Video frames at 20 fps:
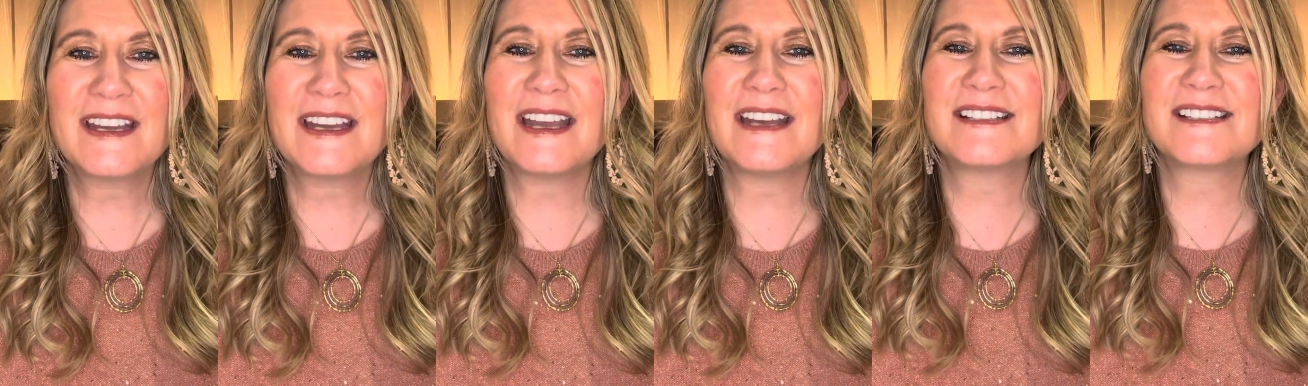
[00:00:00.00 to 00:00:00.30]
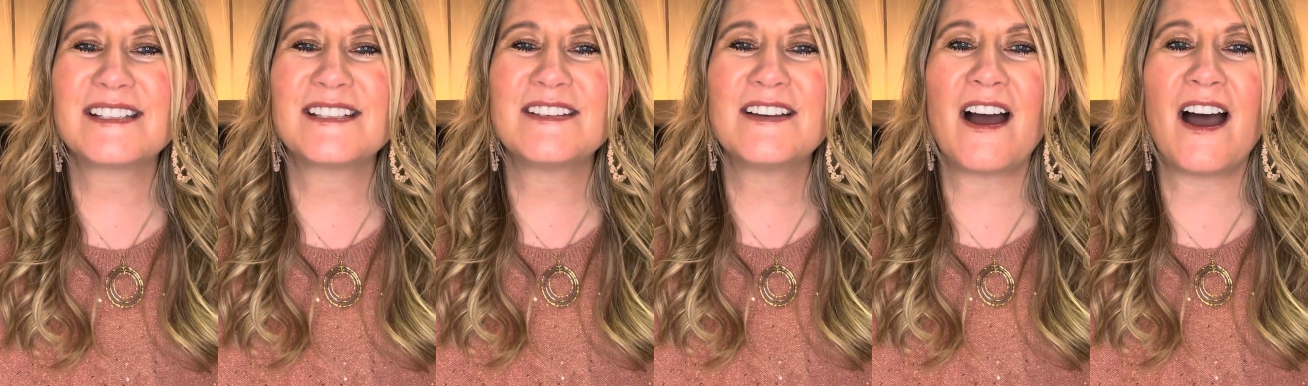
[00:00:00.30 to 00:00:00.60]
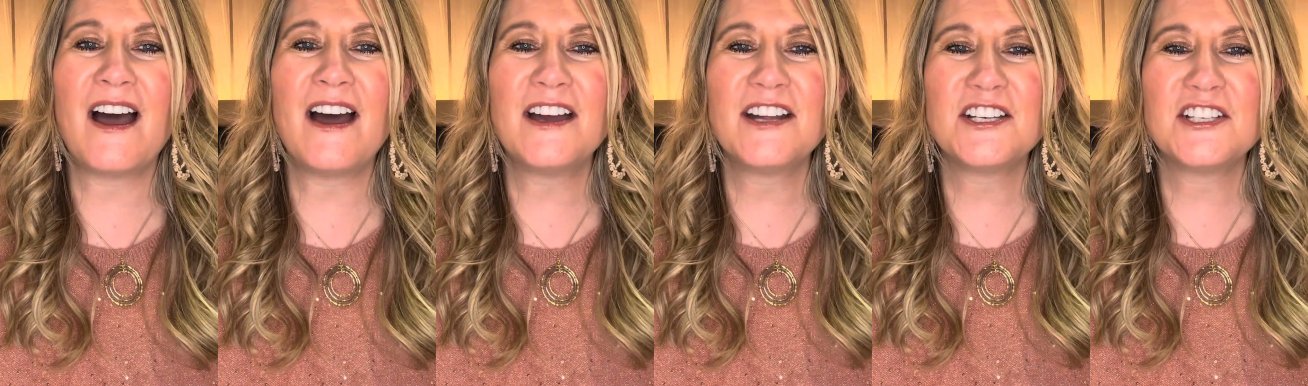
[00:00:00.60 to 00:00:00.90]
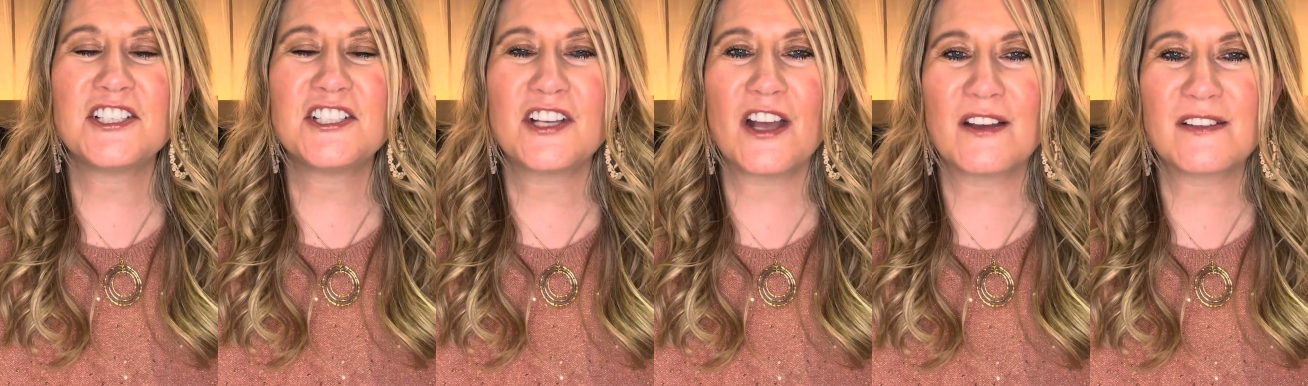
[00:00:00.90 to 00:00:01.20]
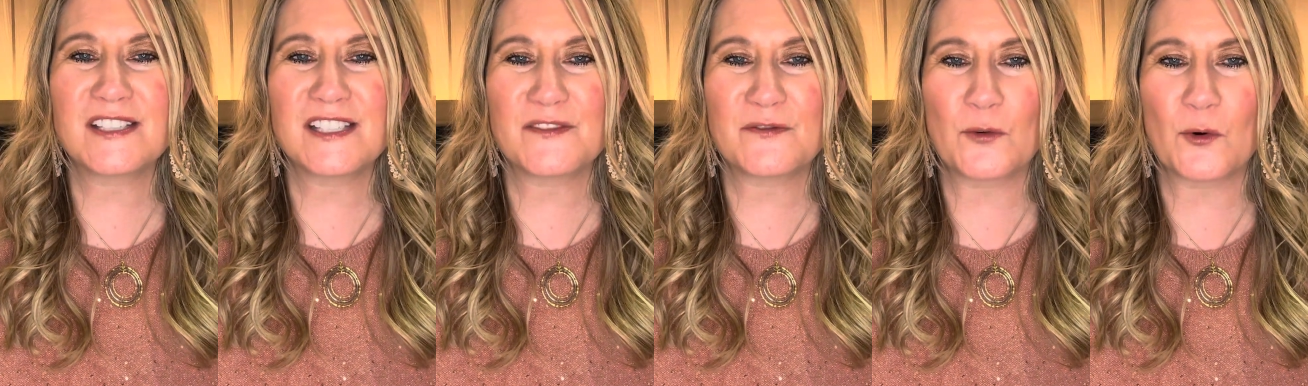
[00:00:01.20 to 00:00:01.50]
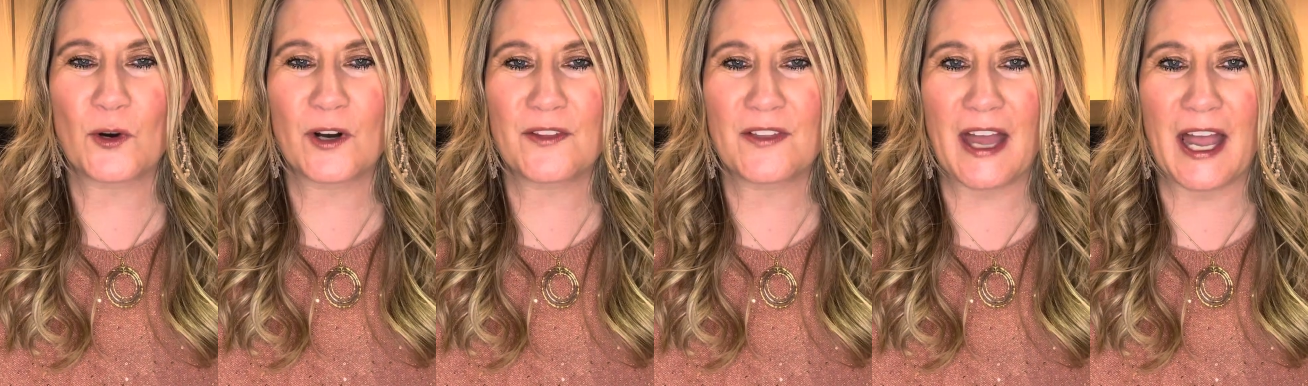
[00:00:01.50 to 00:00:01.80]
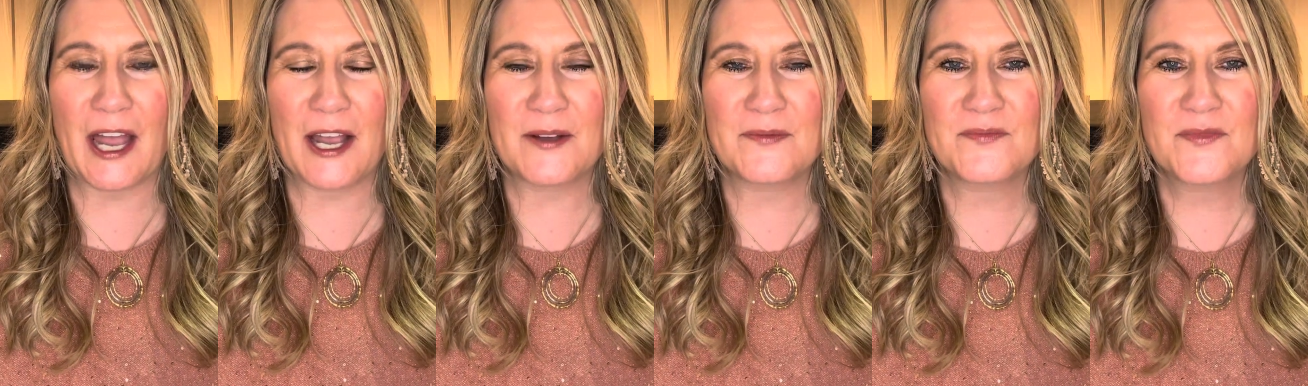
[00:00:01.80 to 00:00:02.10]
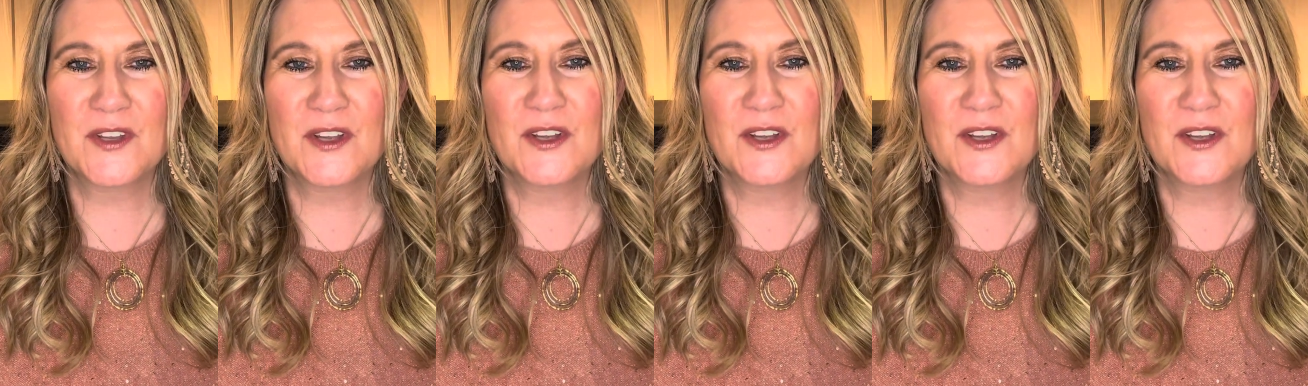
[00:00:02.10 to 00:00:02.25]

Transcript: It's not just for that.